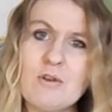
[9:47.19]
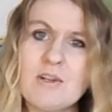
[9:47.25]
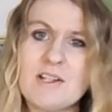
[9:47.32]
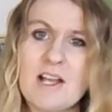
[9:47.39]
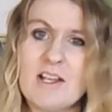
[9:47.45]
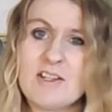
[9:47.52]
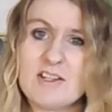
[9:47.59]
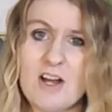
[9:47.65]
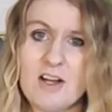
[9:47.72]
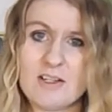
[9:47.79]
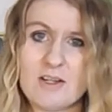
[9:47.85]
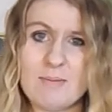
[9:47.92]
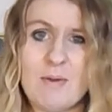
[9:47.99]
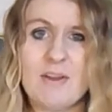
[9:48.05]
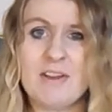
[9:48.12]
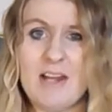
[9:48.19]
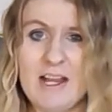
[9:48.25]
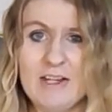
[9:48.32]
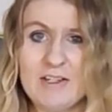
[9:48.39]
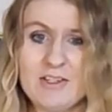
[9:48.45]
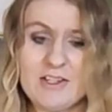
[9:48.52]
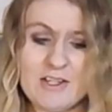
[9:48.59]
course, I stocked up on
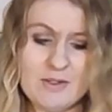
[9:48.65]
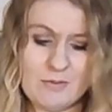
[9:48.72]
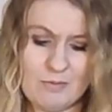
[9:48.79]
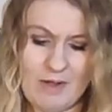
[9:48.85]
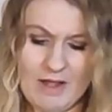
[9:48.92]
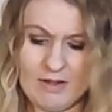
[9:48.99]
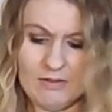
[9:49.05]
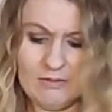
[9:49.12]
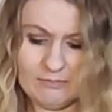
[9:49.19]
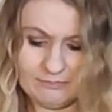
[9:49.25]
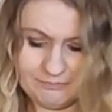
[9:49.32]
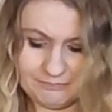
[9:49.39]
liners as well.